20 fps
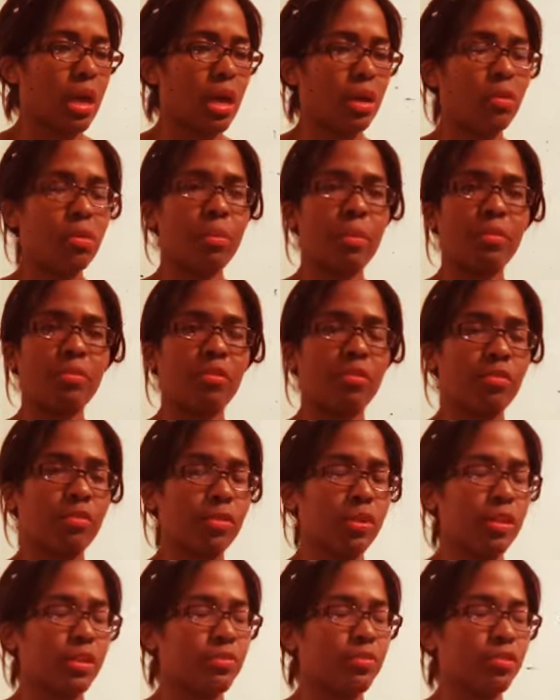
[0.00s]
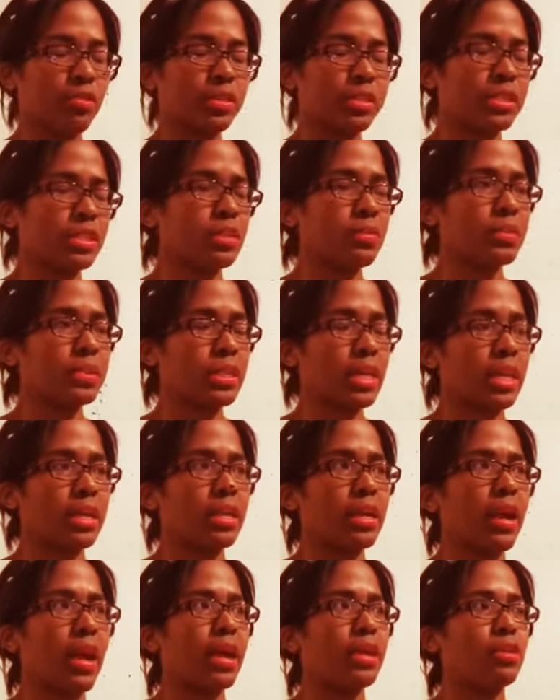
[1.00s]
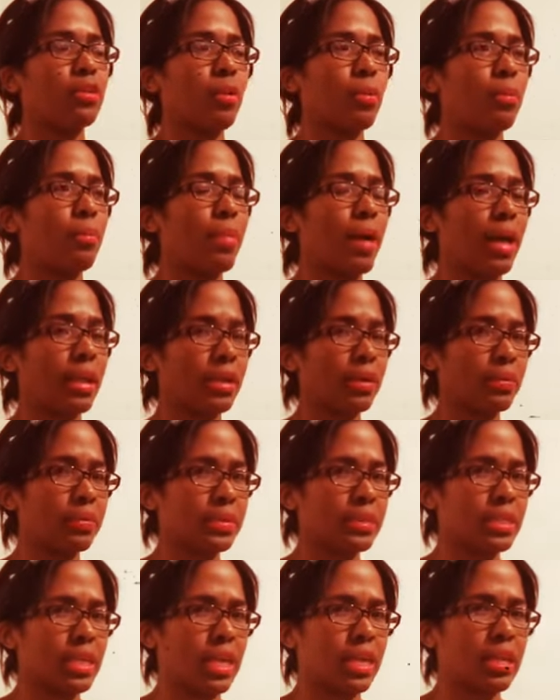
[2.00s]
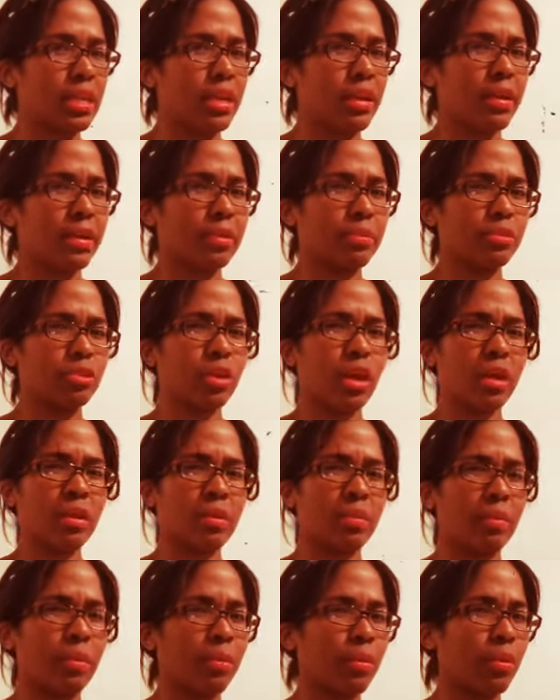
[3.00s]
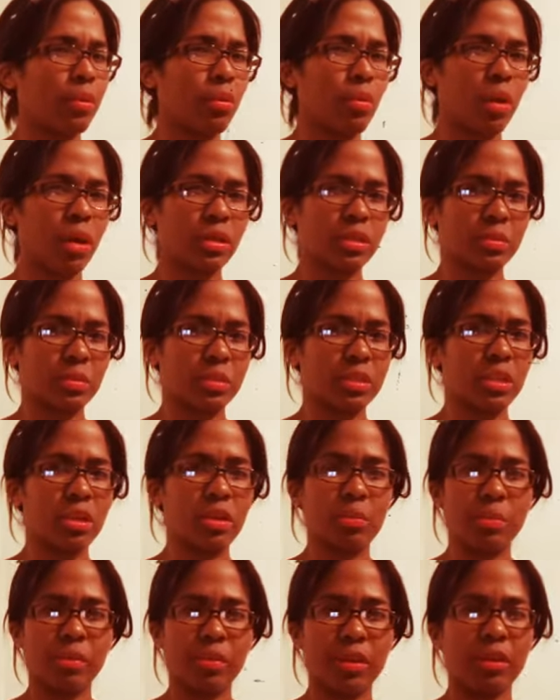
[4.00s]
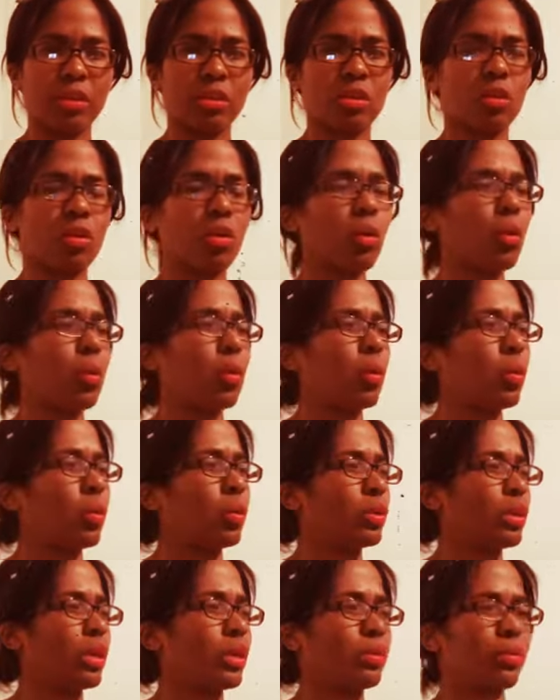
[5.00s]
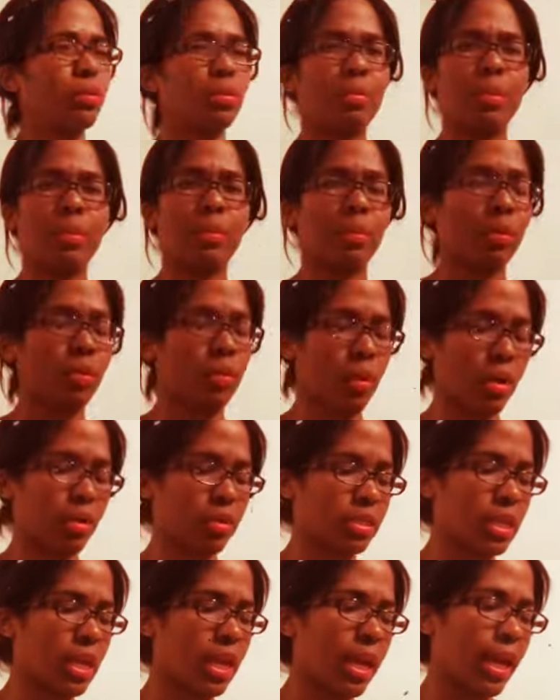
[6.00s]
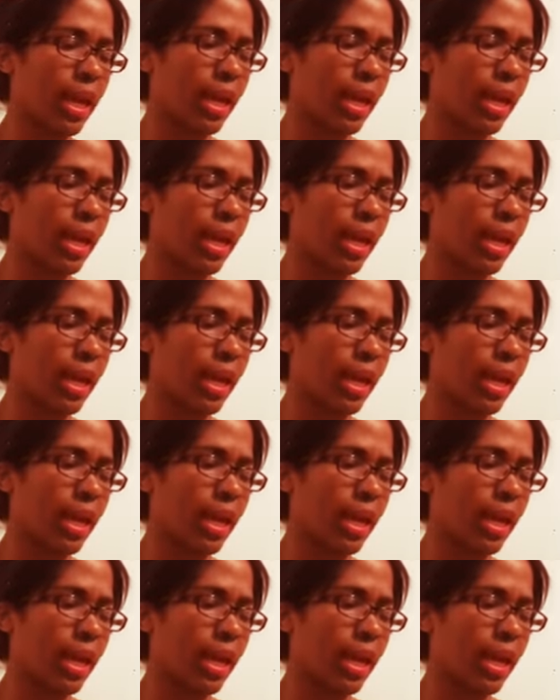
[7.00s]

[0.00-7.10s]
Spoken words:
I don't remember if Christy was in there. I know Bella was in there, and I'm trying to remember who else was in there. I think Nicole. I don't remember who else.